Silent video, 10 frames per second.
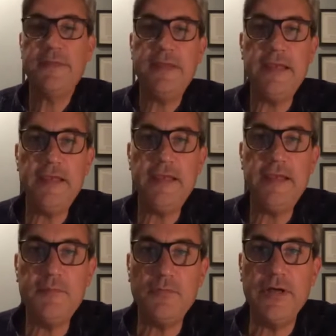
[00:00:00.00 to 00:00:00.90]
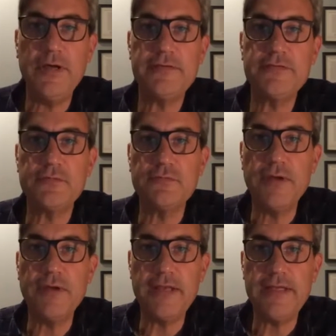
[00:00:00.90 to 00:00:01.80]
the theme was
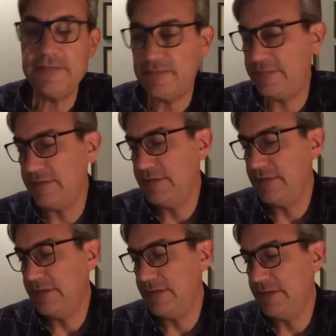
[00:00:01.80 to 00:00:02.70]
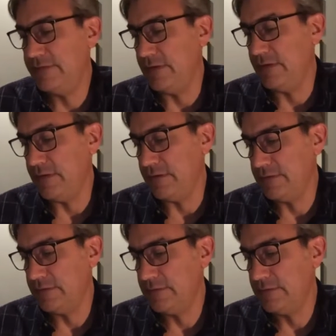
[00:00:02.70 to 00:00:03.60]
readiness is
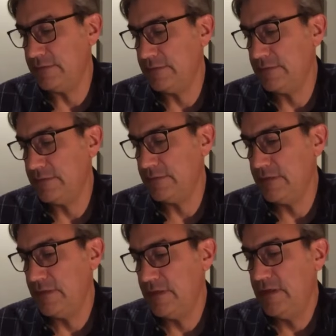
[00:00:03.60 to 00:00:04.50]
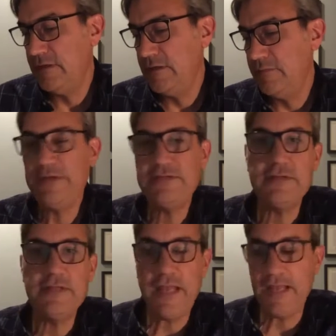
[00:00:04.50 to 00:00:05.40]
all.
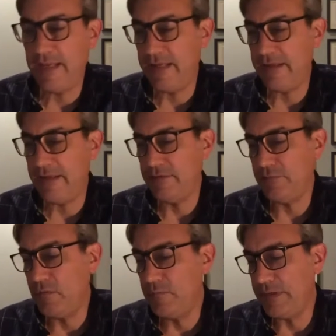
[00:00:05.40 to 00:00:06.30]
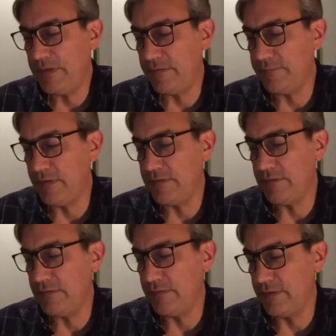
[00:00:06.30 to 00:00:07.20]
Pistol in hand when opening the
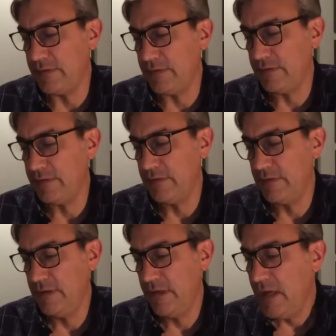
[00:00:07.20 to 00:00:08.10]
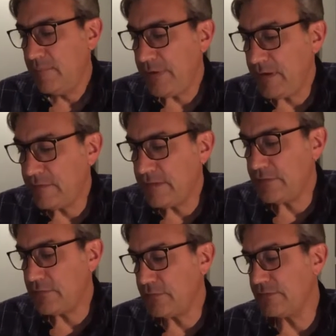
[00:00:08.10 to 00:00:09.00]
front door,
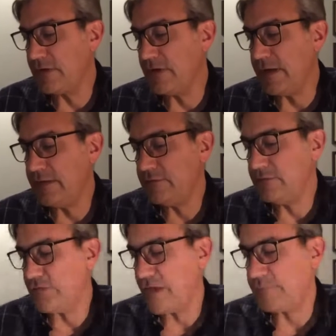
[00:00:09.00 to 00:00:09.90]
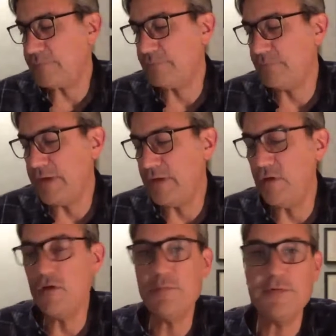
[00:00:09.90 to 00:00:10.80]
peering through his gun shop's
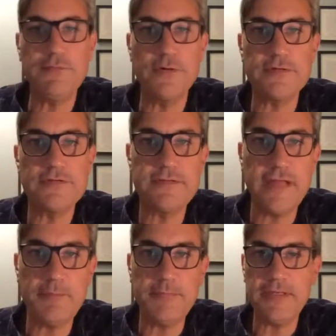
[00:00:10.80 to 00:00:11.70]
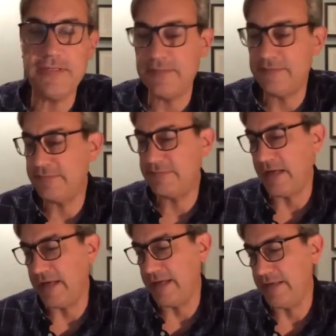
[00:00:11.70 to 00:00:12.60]
window before stepping
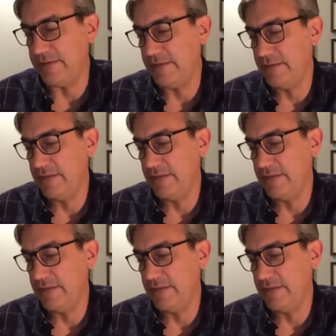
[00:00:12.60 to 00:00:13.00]
inside